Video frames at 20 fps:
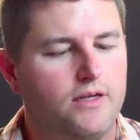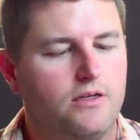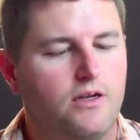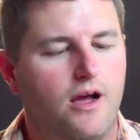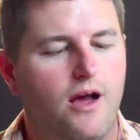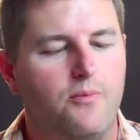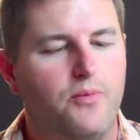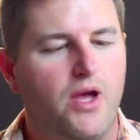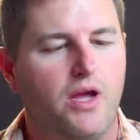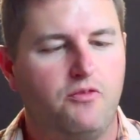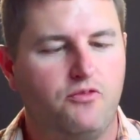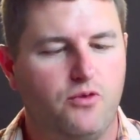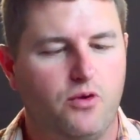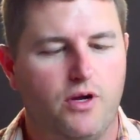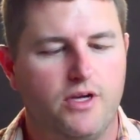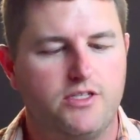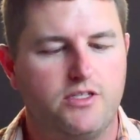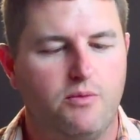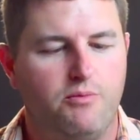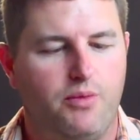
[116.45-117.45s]
compact
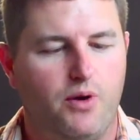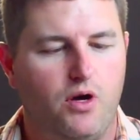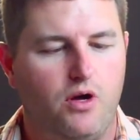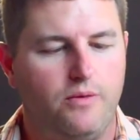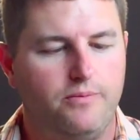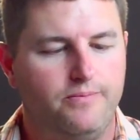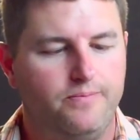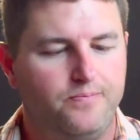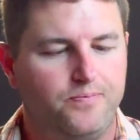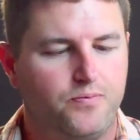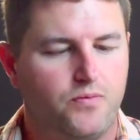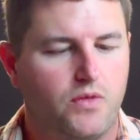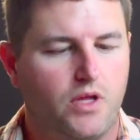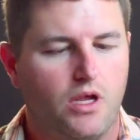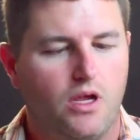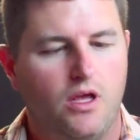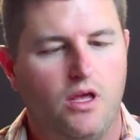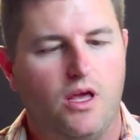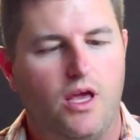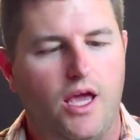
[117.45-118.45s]
fluorescent bulb,
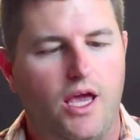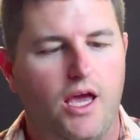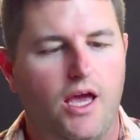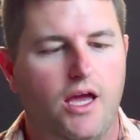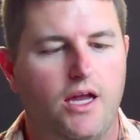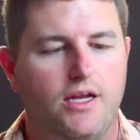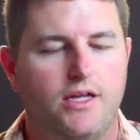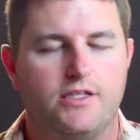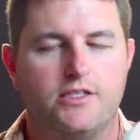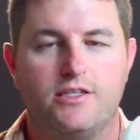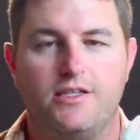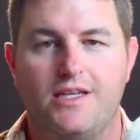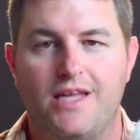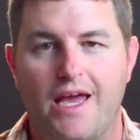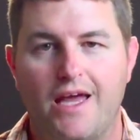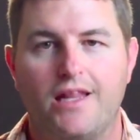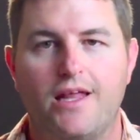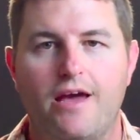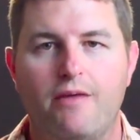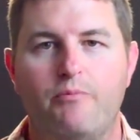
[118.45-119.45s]
and it's
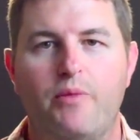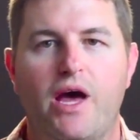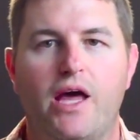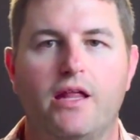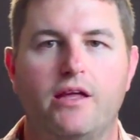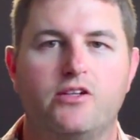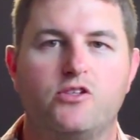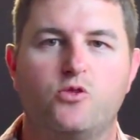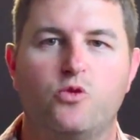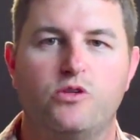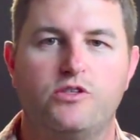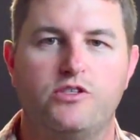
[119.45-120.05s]
daylight balanced, which